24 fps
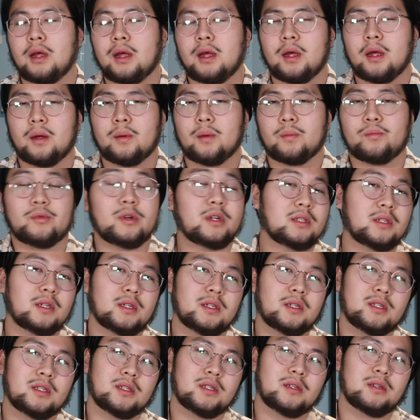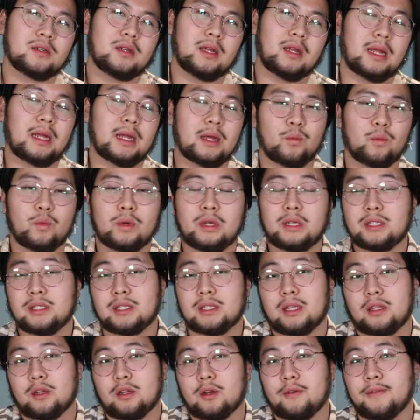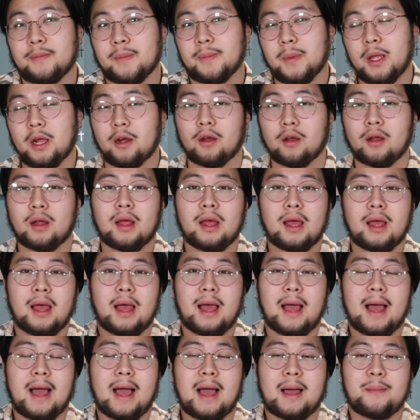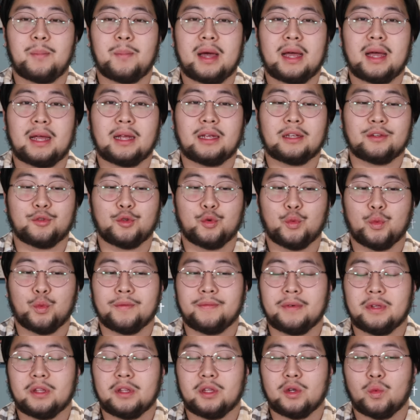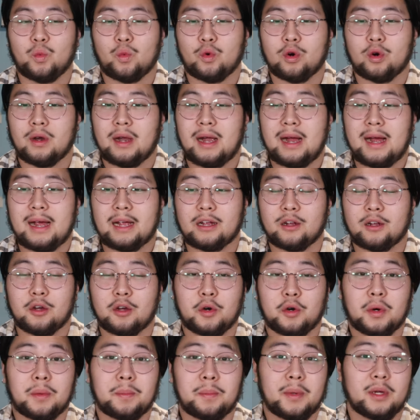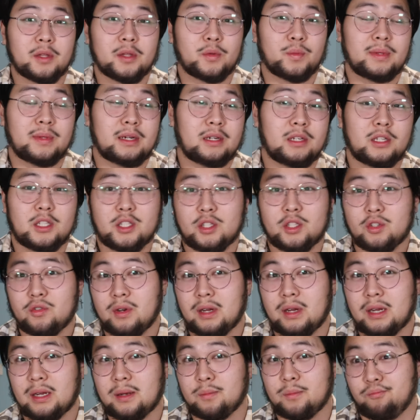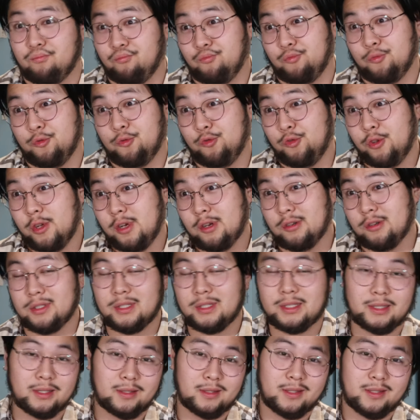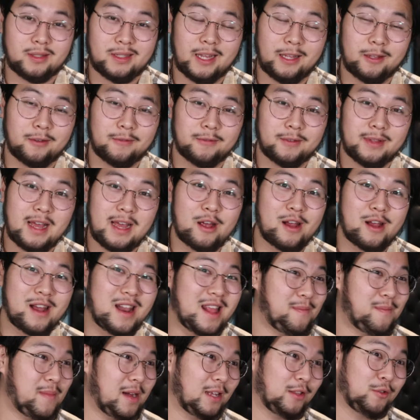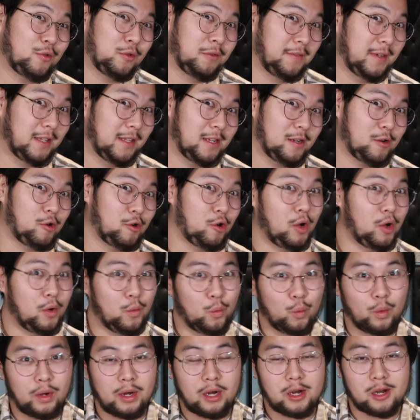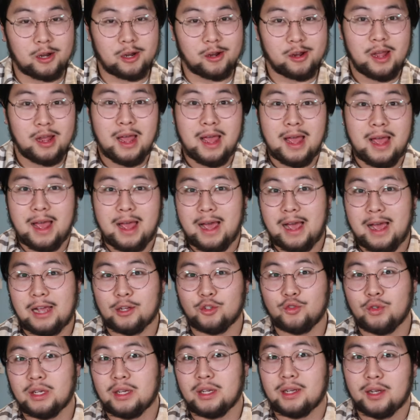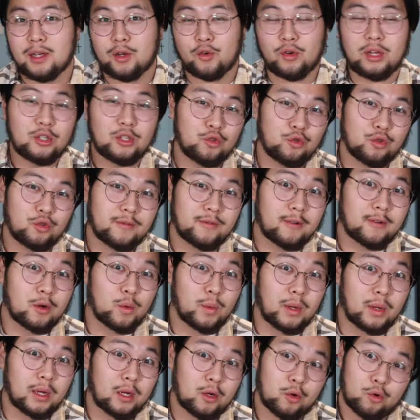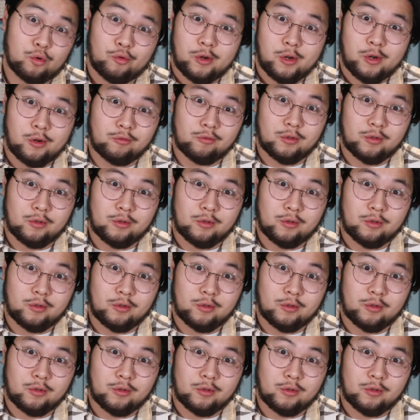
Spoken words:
brings us, and we're just gonna go from there. I might do a video where I go a month without Instagram. Who knows? Stay tuned for that. And I might do a video where I drink green juice for a week. Who knows?